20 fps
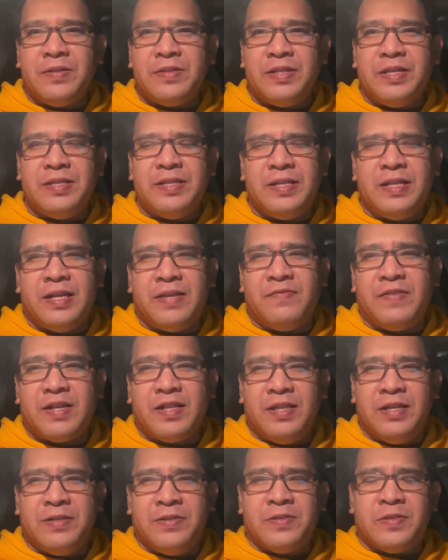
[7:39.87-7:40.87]
They did have the
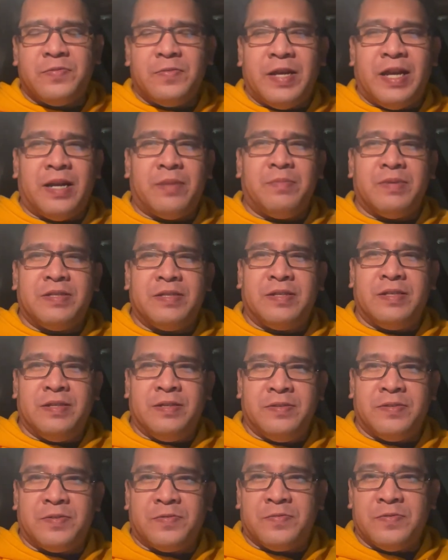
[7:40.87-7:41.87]
clearance rack, but the
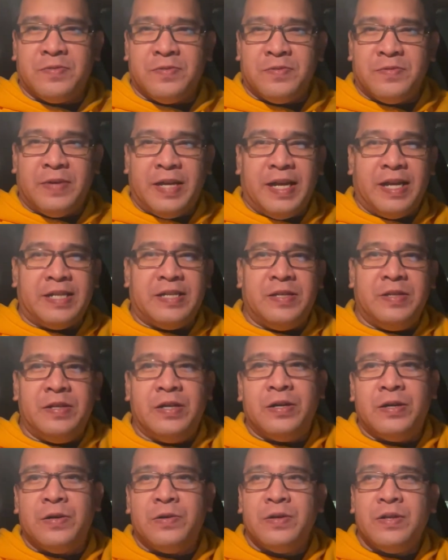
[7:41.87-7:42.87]
clearance rack, you
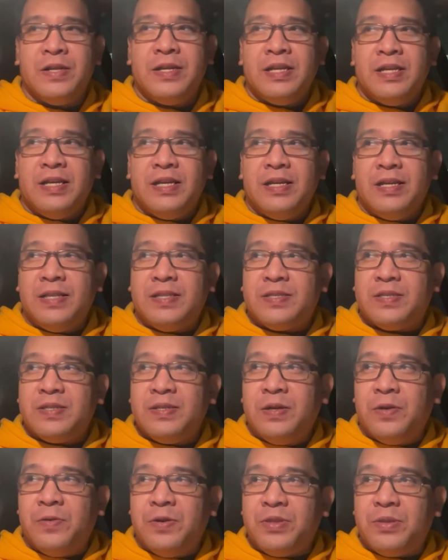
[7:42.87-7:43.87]
know, it's
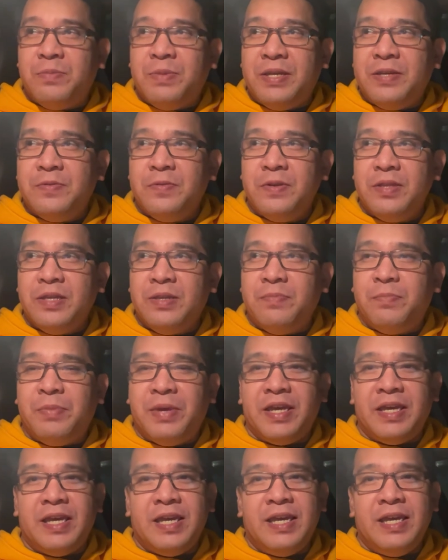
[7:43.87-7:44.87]
going to be really
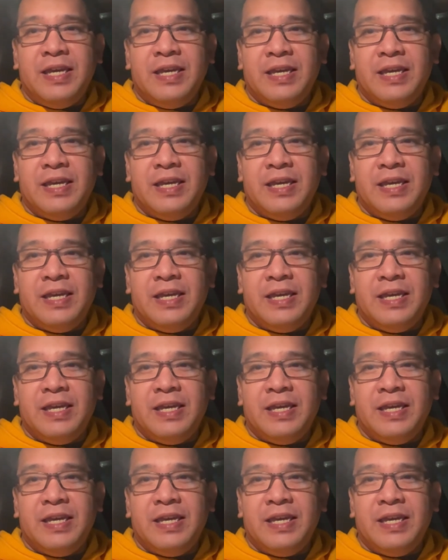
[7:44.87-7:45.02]
picky.